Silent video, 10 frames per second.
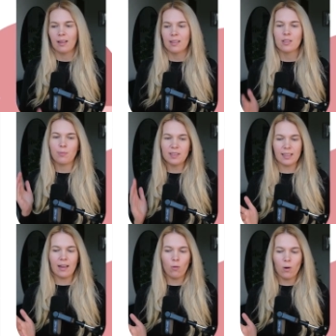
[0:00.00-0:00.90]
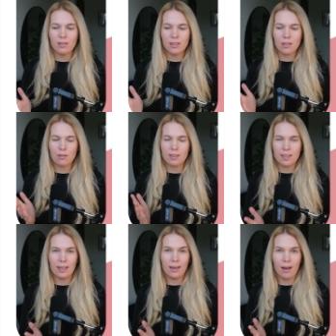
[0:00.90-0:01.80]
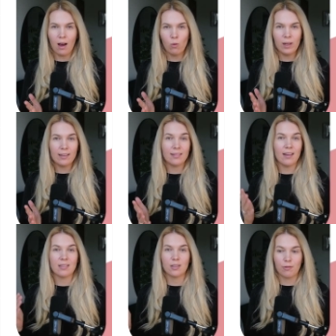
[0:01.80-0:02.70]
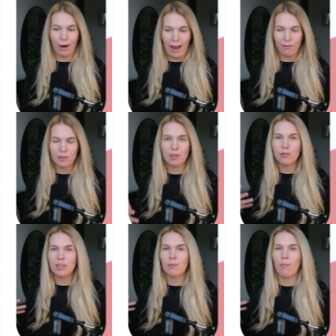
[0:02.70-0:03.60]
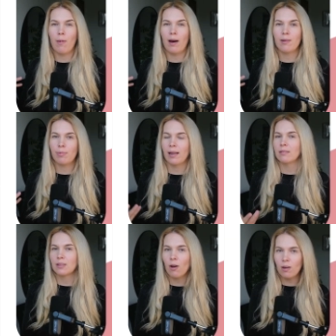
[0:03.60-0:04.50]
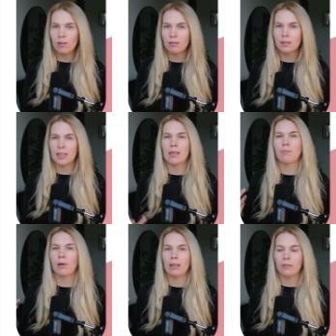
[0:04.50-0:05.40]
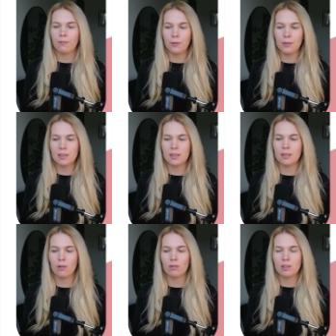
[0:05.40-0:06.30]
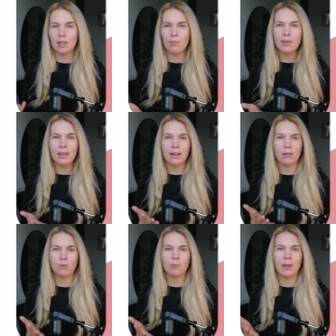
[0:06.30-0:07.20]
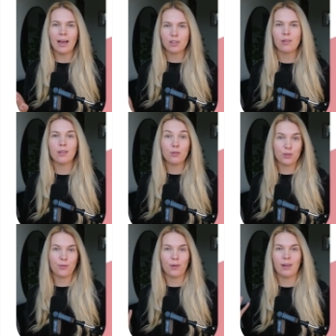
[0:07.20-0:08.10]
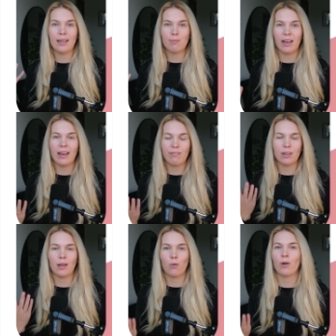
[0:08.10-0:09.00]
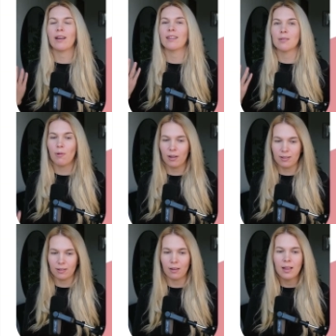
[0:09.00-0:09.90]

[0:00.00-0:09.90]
So basically I wanted to see how well it does graphs using my brand colors and brand fonts. So something that would be actually useful in my everyday work as a marketer.